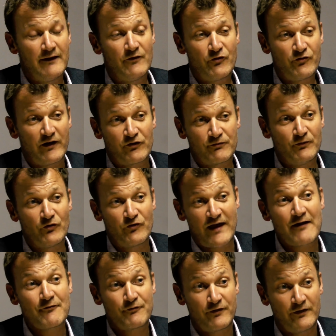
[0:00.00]
In the 6 months
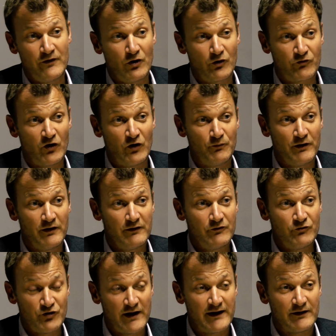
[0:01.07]
after the October
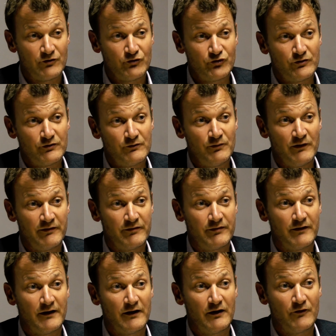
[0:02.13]
change
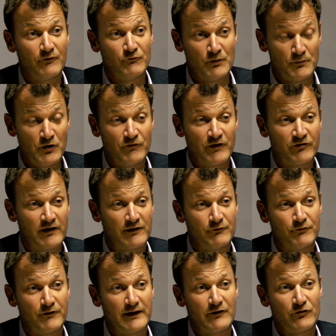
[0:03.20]
with removing
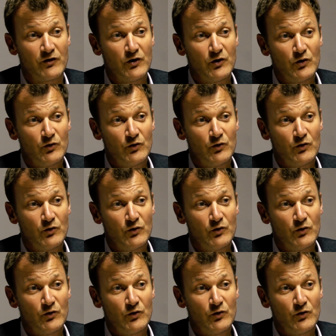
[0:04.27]
tenant fees,